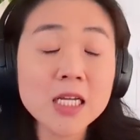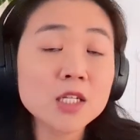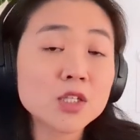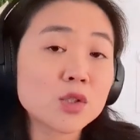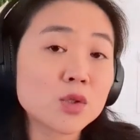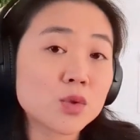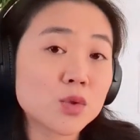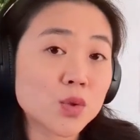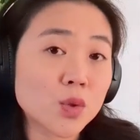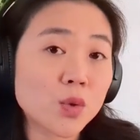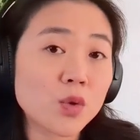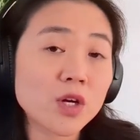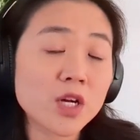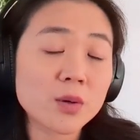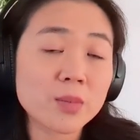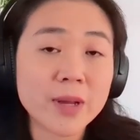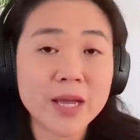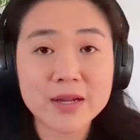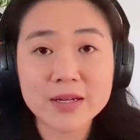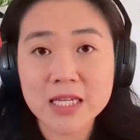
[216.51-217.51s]
to talk
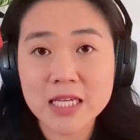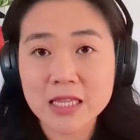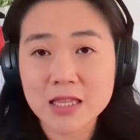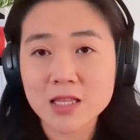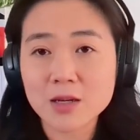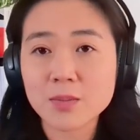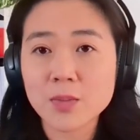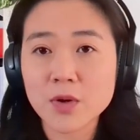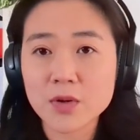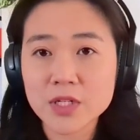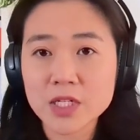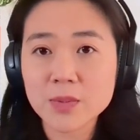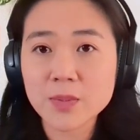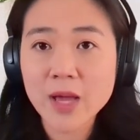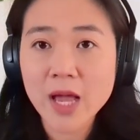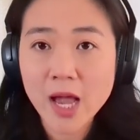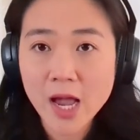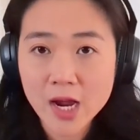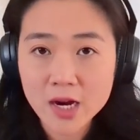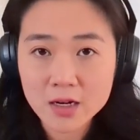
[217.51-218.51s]
about in the body
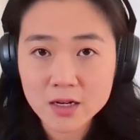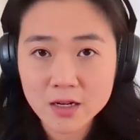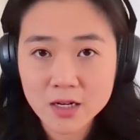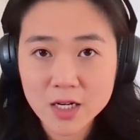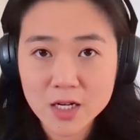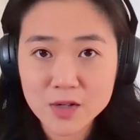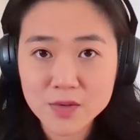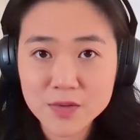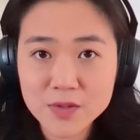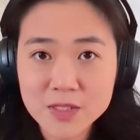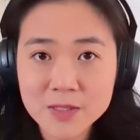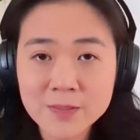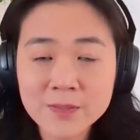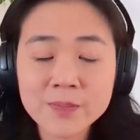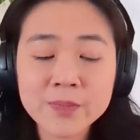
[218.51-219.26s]
paragraphs.